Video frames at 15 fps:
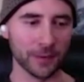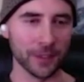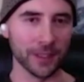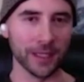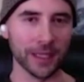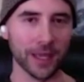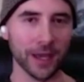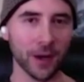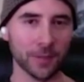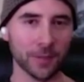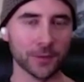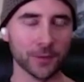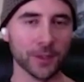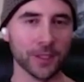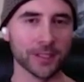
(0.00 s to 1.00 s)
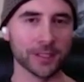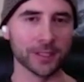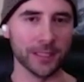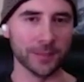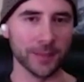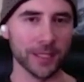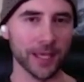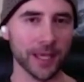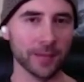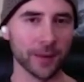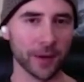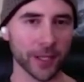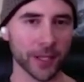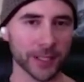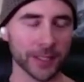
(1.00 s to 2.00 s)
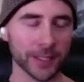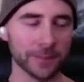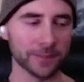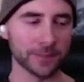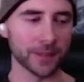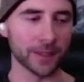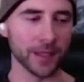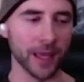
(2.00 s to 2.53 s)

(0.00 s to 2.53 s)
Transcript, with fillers: really helped was CPA marketing.